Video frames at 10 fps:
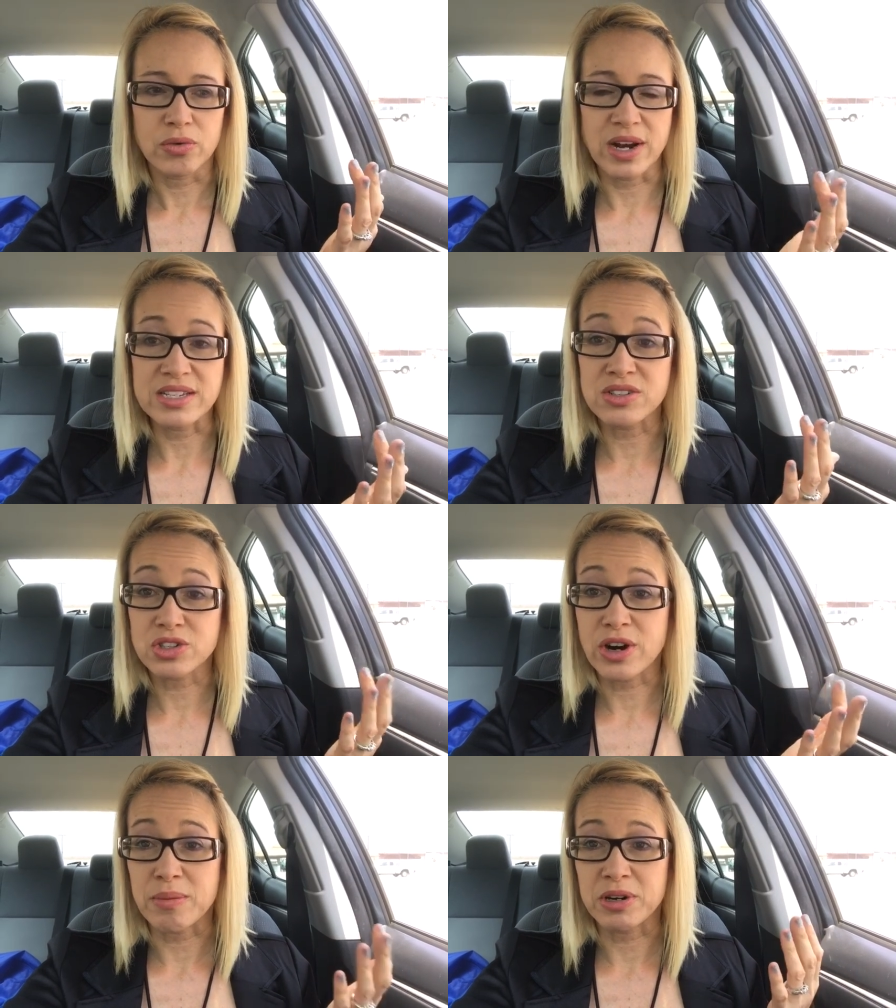raisins,
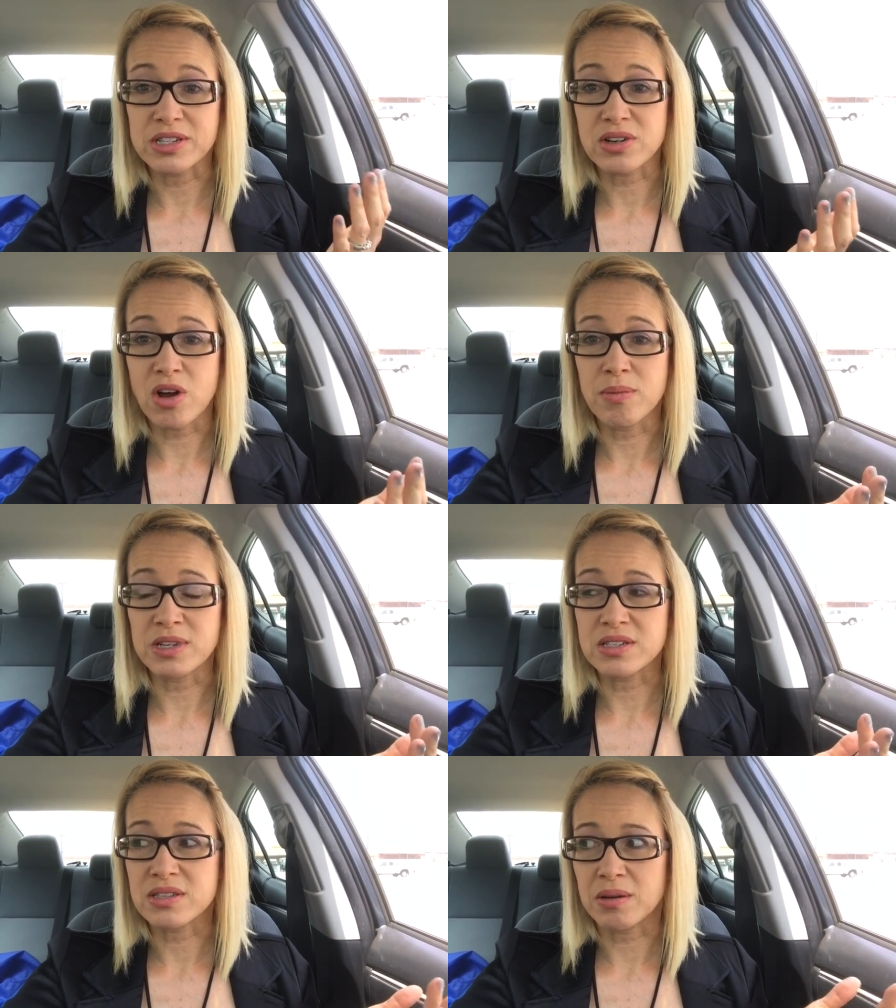cranberries, and
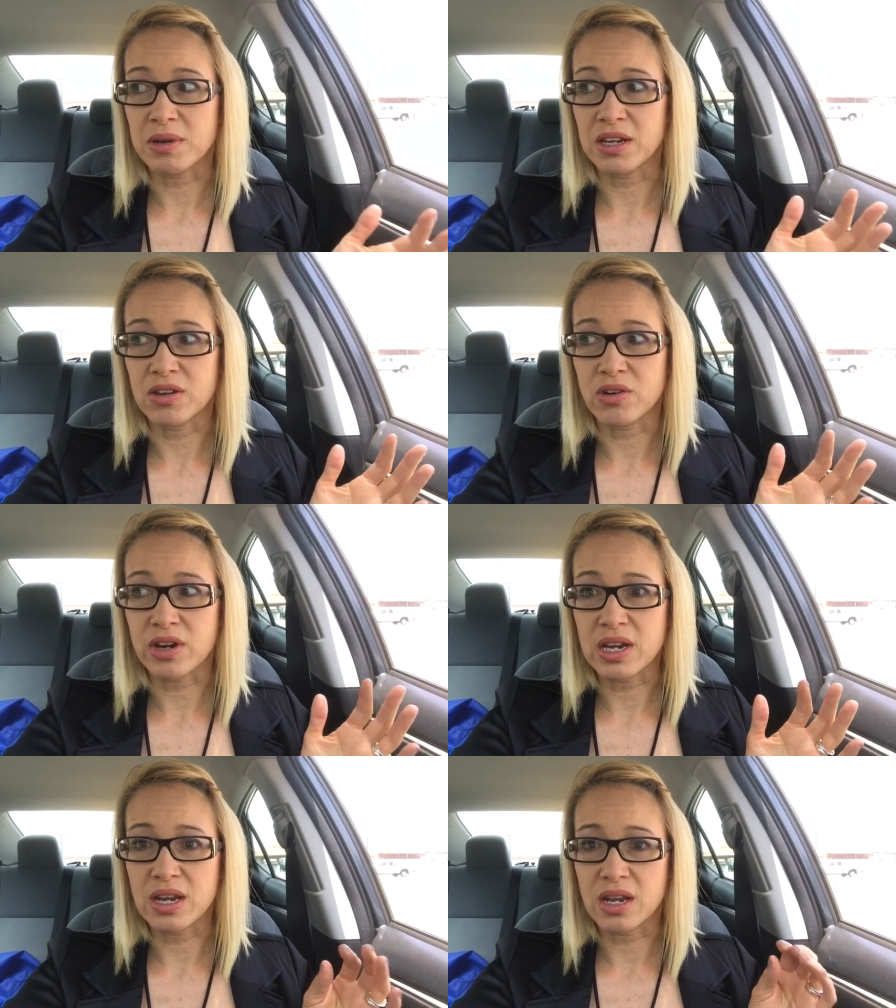almonds. I mean, you're
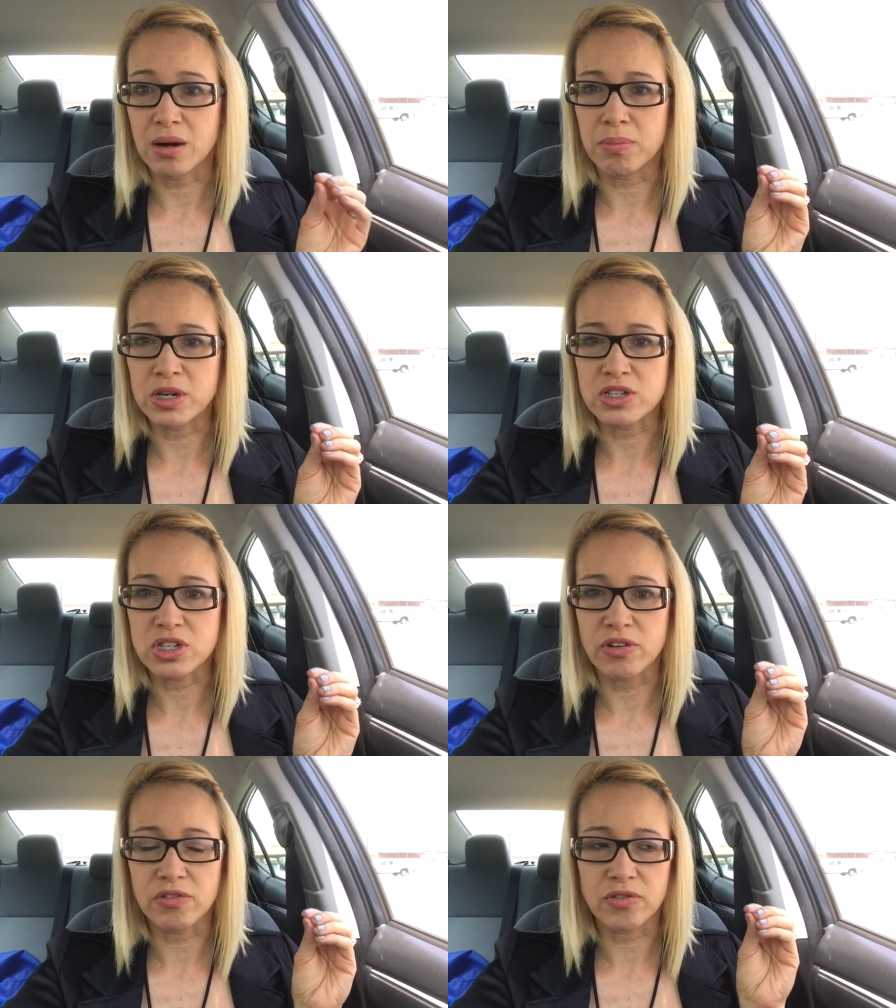eating a
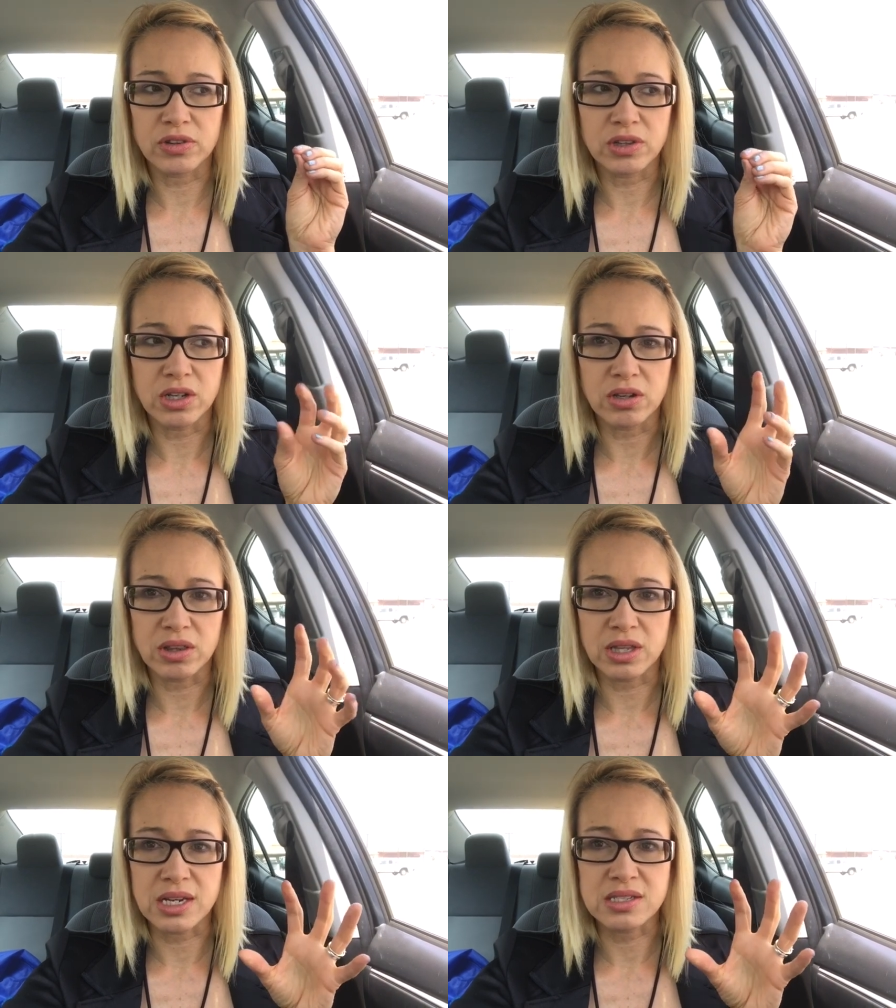bunch of little
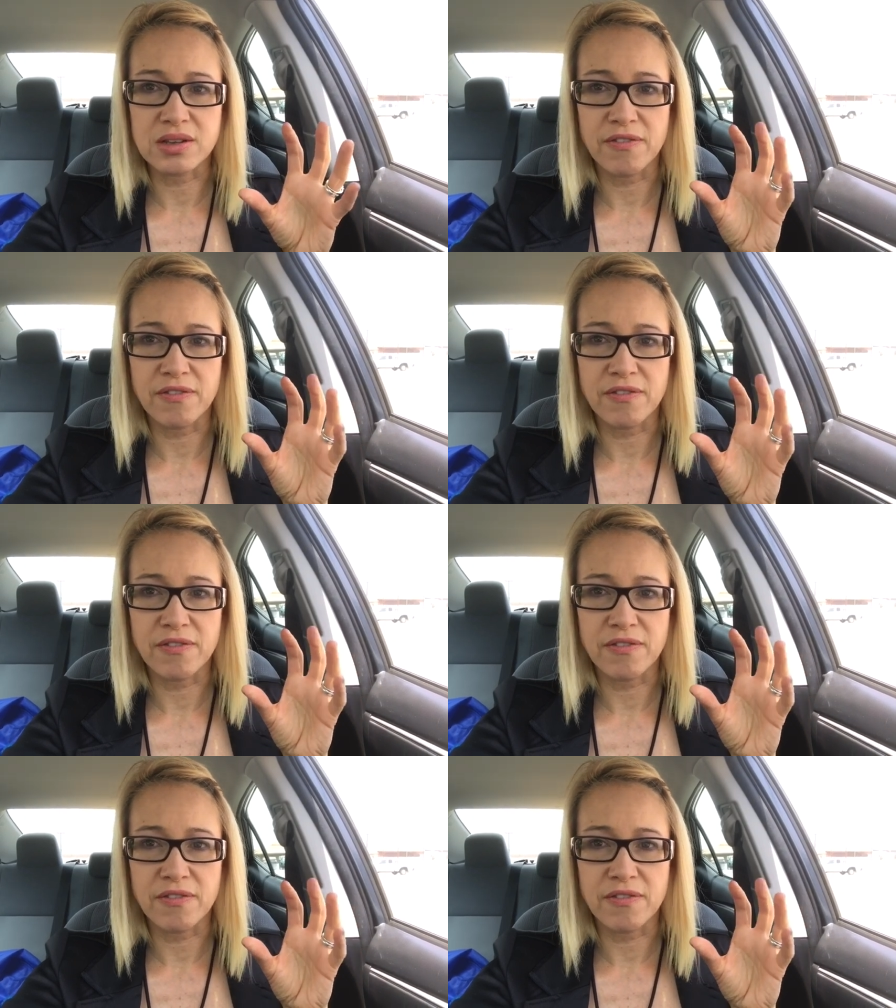things,